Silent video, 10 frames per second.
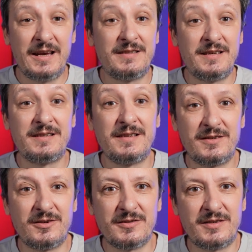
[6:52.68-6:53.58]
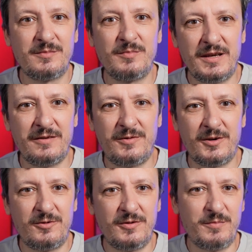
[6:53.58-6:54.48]
K6 is awesome if you're
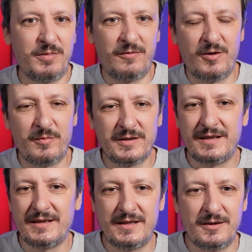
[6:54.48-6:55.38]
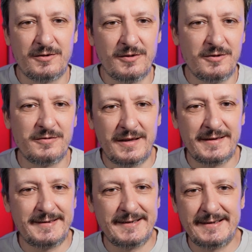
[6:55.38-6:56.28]
doing performance testing or load
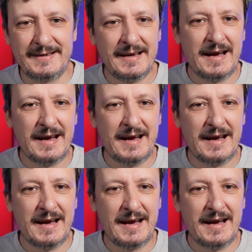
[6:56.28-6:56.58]
testing.